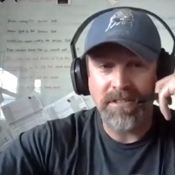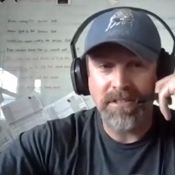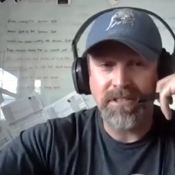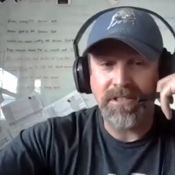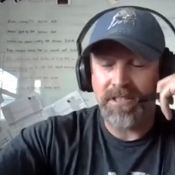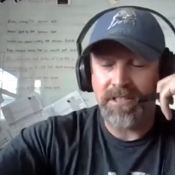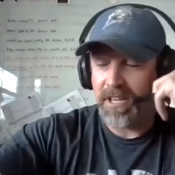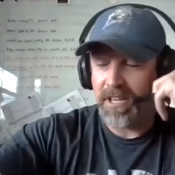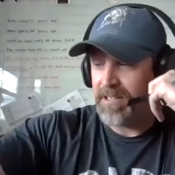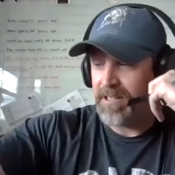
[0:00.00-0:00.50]

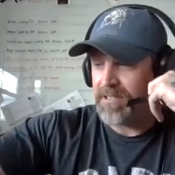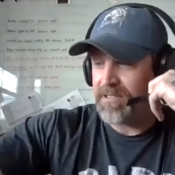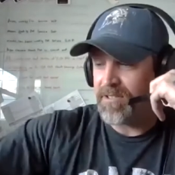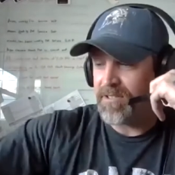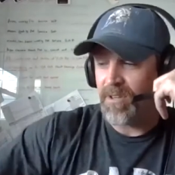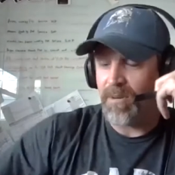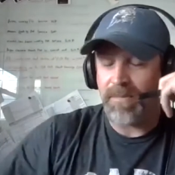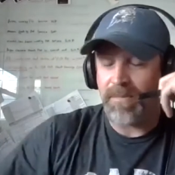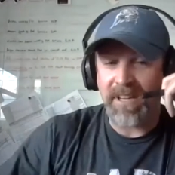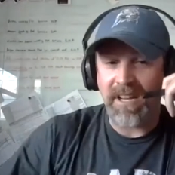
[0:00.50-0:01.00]
Just here in
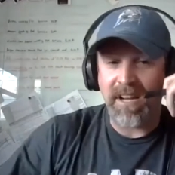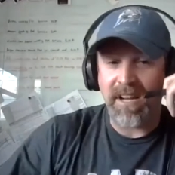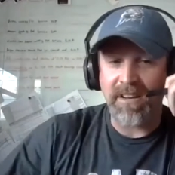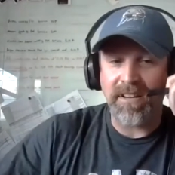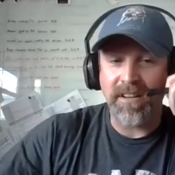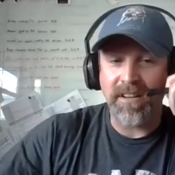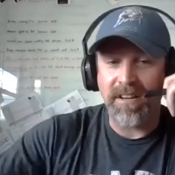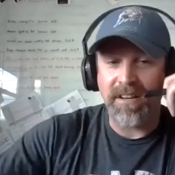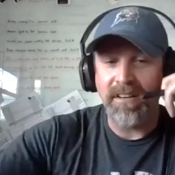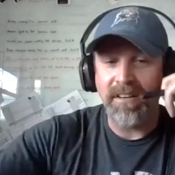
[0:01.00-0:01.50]
Sonoma
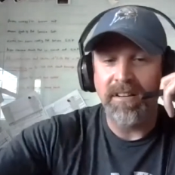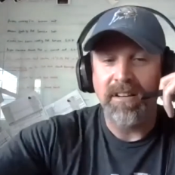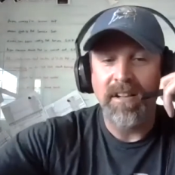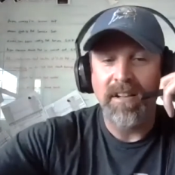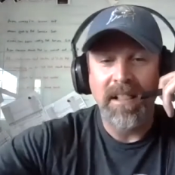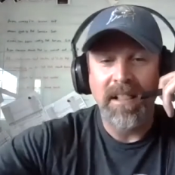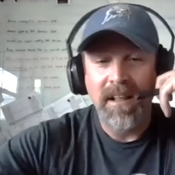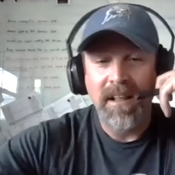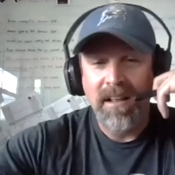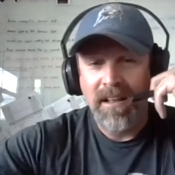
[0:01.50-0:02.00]
County here.
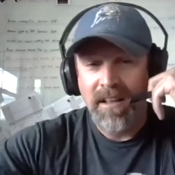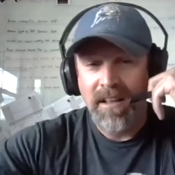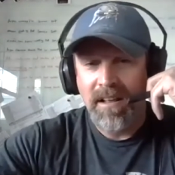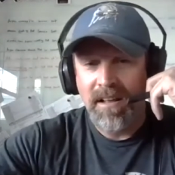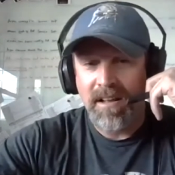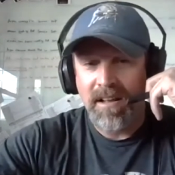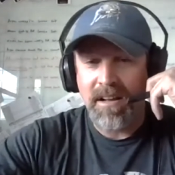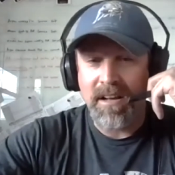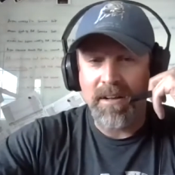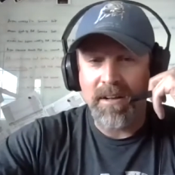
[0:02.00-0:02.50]

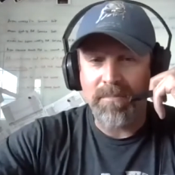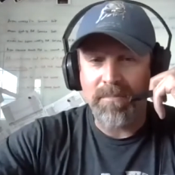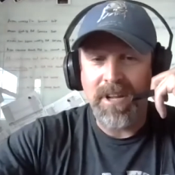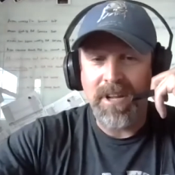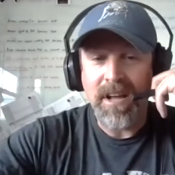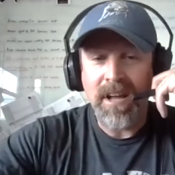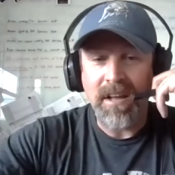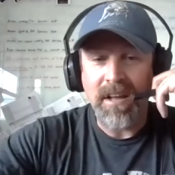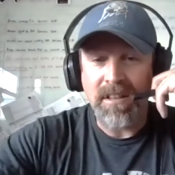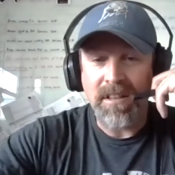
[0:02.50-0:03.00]
Um,
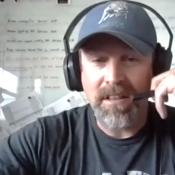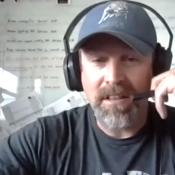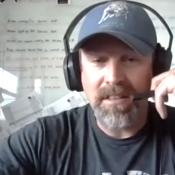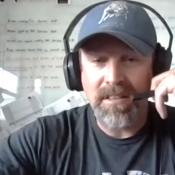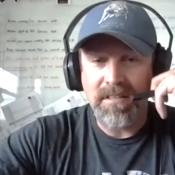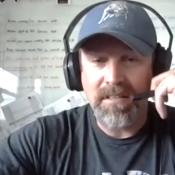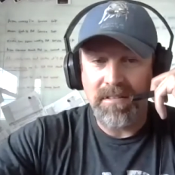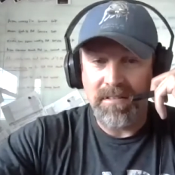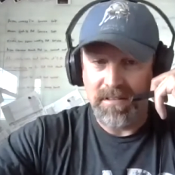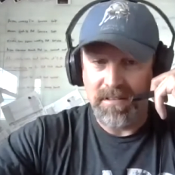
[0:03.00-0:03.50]
yeah,
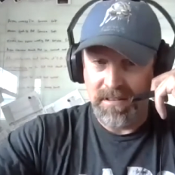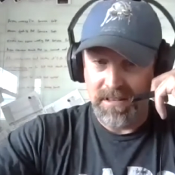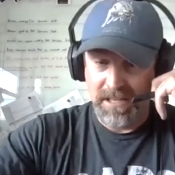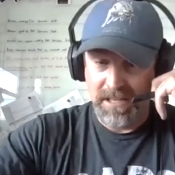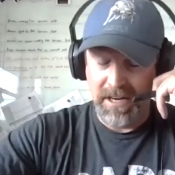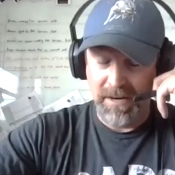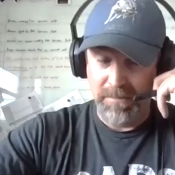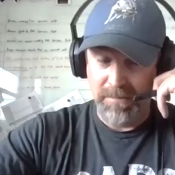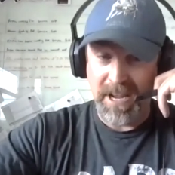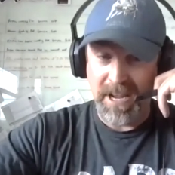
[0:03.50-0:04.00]

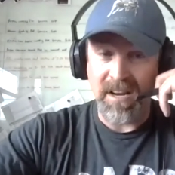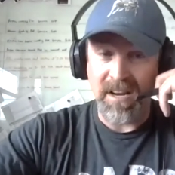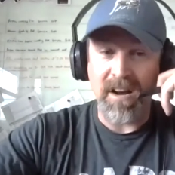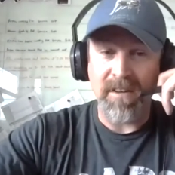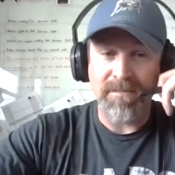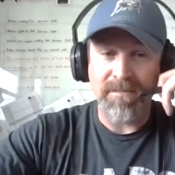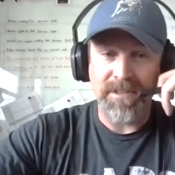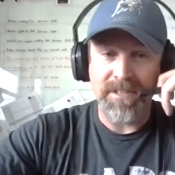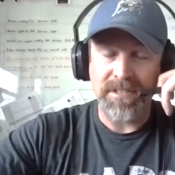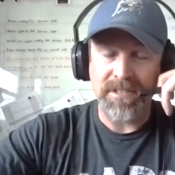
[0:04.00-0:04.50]
their main
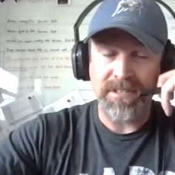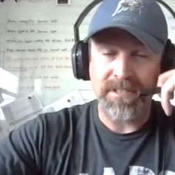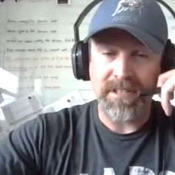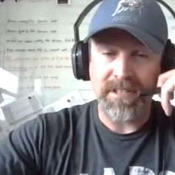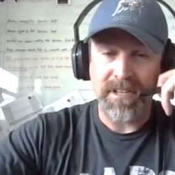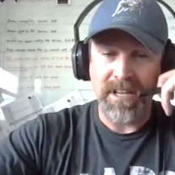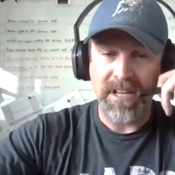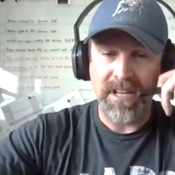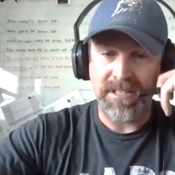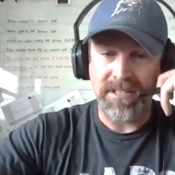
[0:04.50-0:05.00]
office
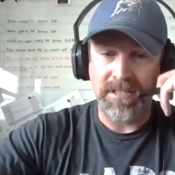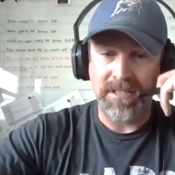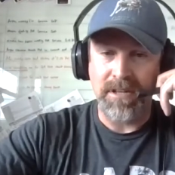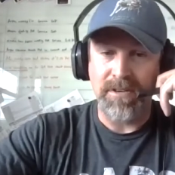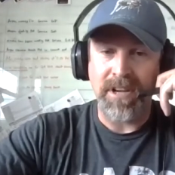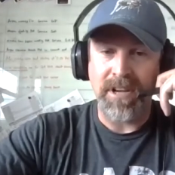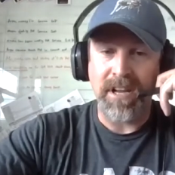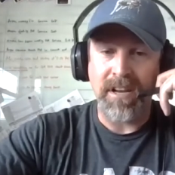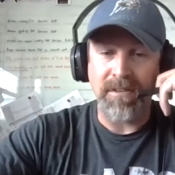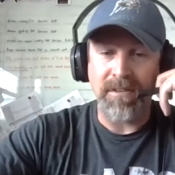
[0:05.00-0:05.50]
is
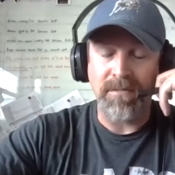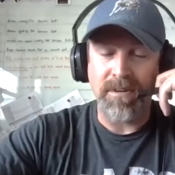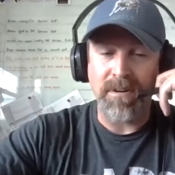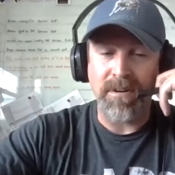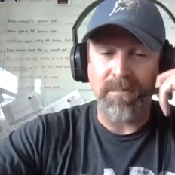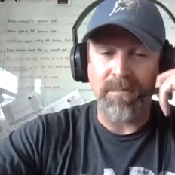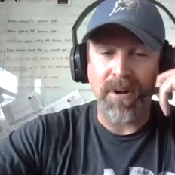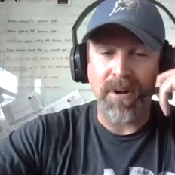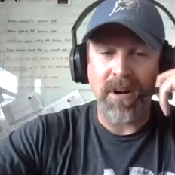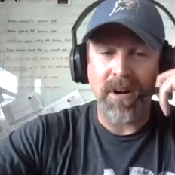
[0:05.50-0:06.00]
located in
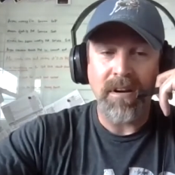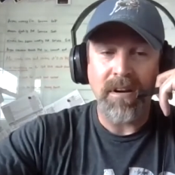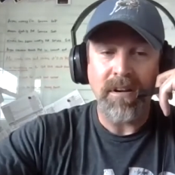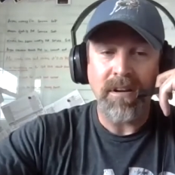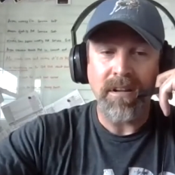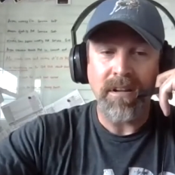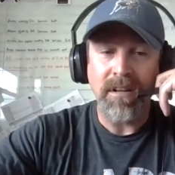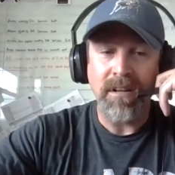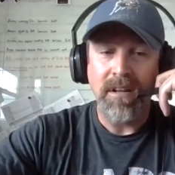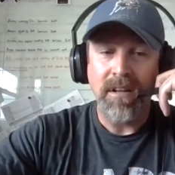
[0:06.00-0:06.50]
a
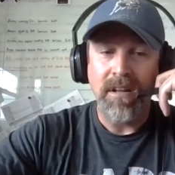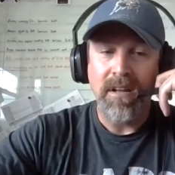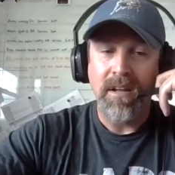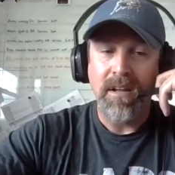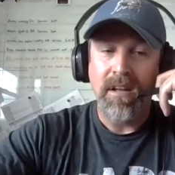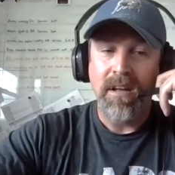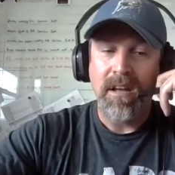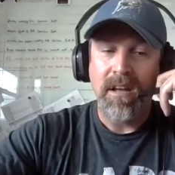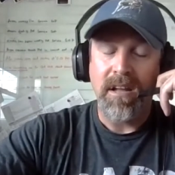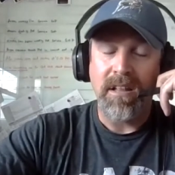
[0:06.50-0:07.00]
Park
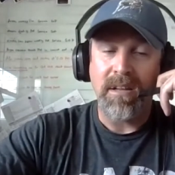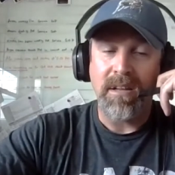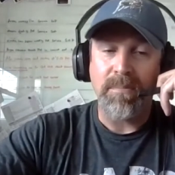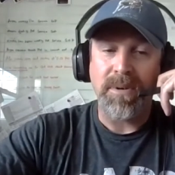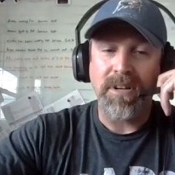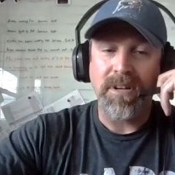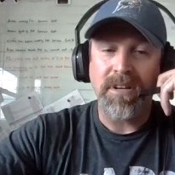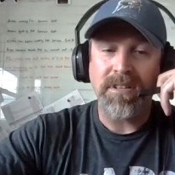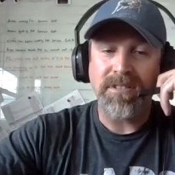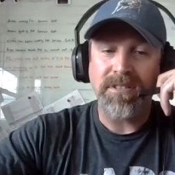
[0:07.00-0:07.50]
and the
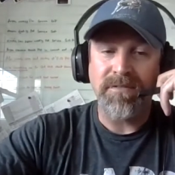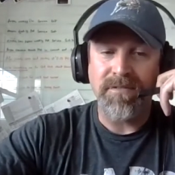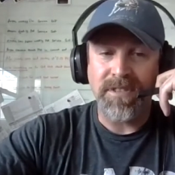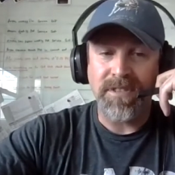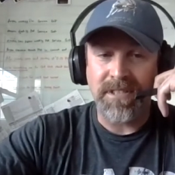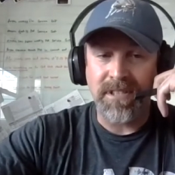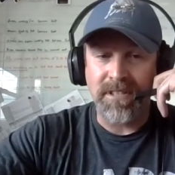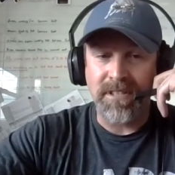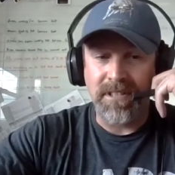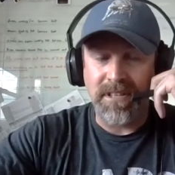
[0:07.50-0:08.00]
production
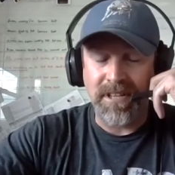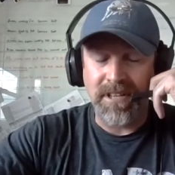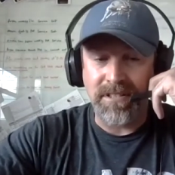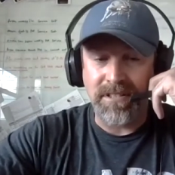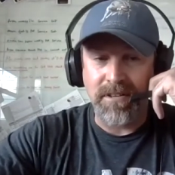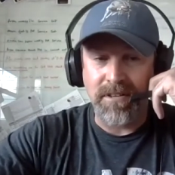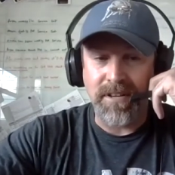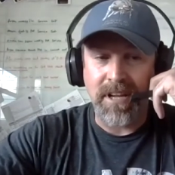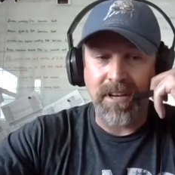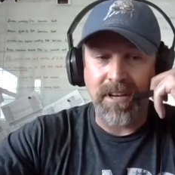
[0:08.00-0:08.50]
facility is
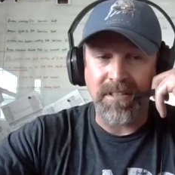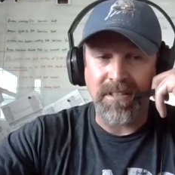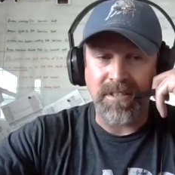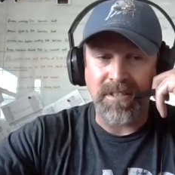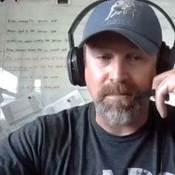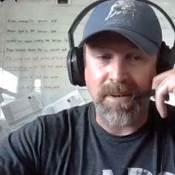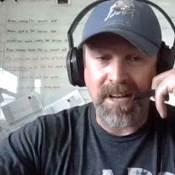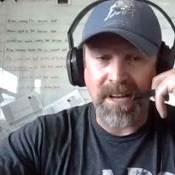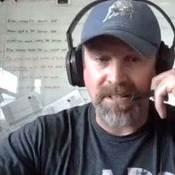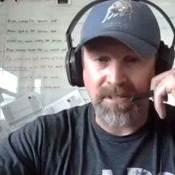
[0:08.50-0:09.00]
located in
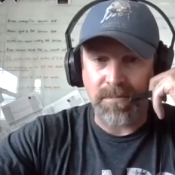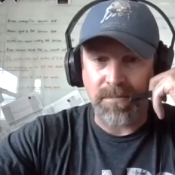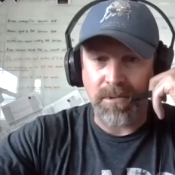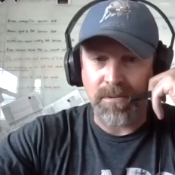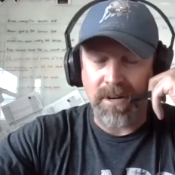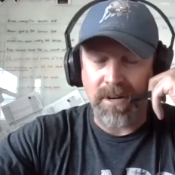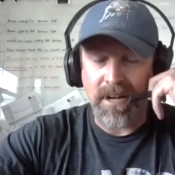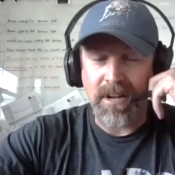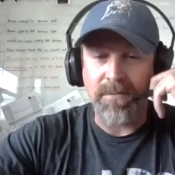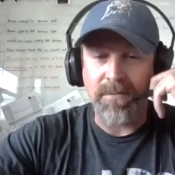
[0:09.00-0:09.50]
Sebastopol,
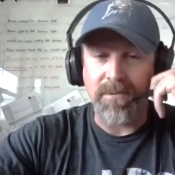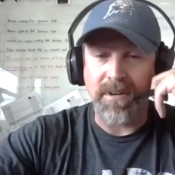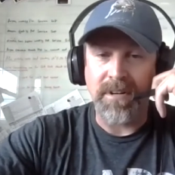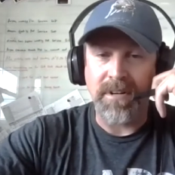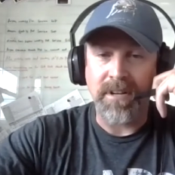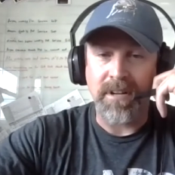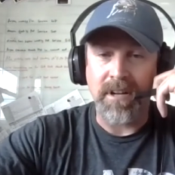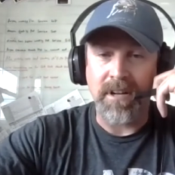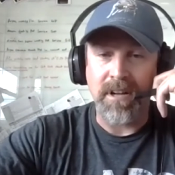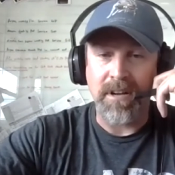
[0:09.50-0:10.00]
where I
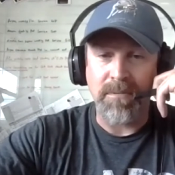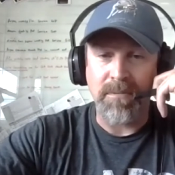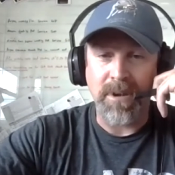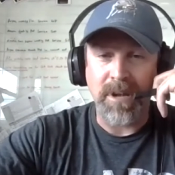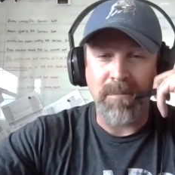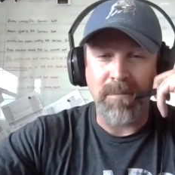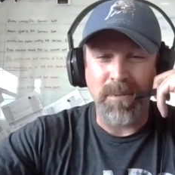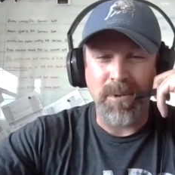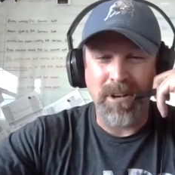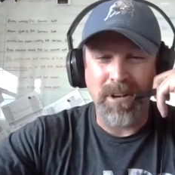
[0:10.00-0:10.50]
work. Uh, we
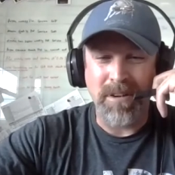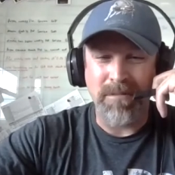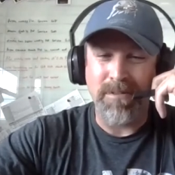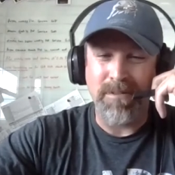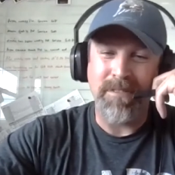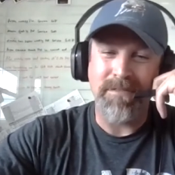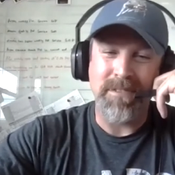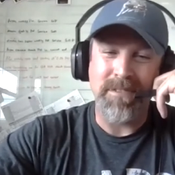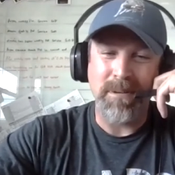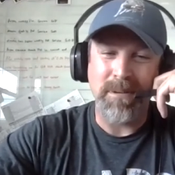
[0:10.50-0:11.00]
employ
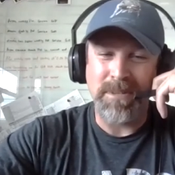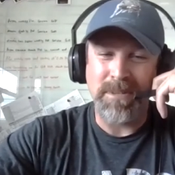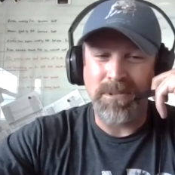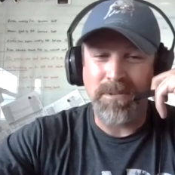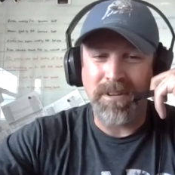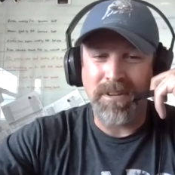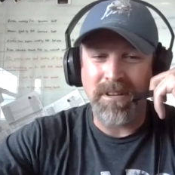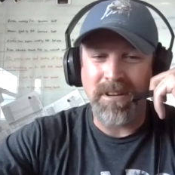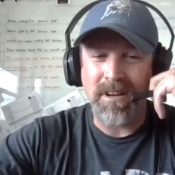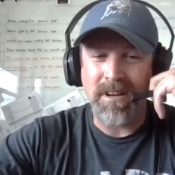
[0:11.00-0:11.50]
roughly
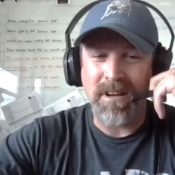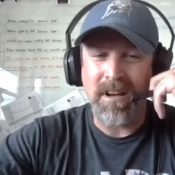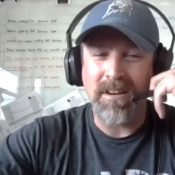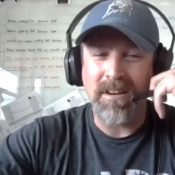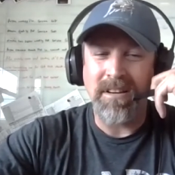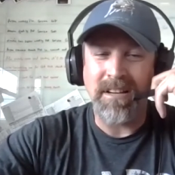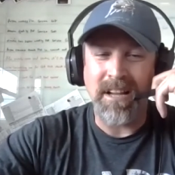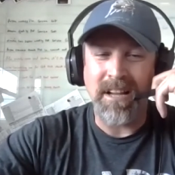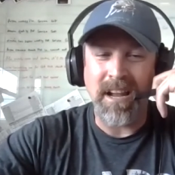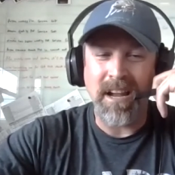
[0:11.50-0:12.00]
between
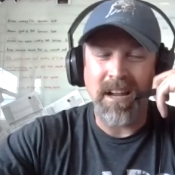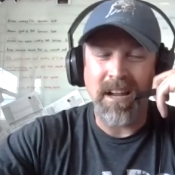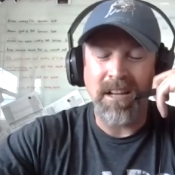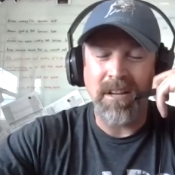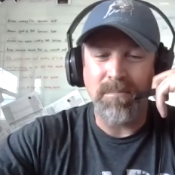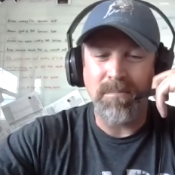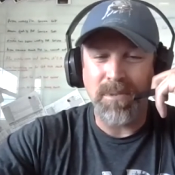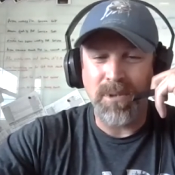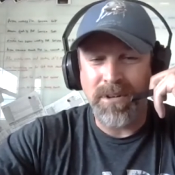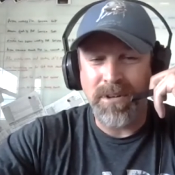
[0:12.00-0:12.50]
180
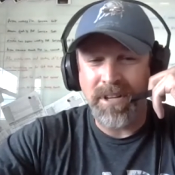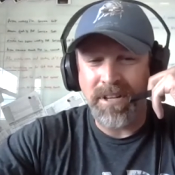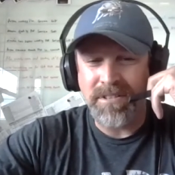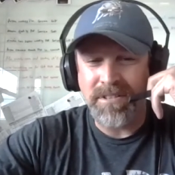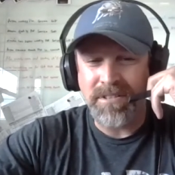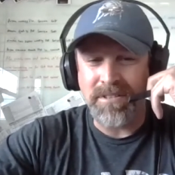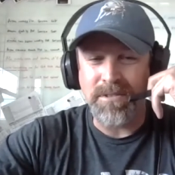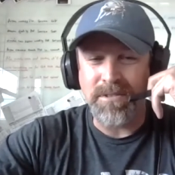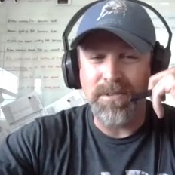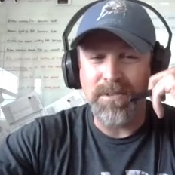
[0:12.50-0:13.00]
employees
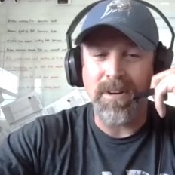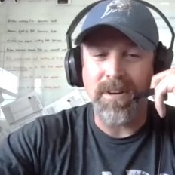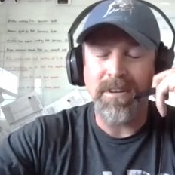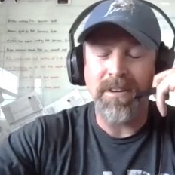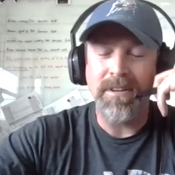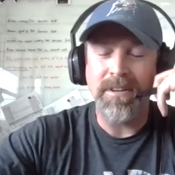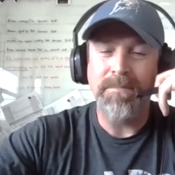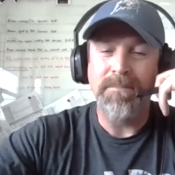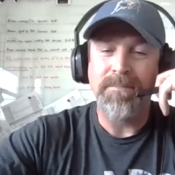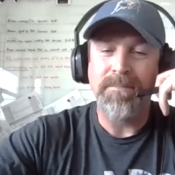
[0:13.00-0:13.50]
to
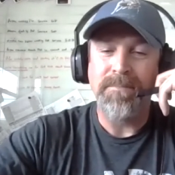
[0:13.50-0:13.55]
200.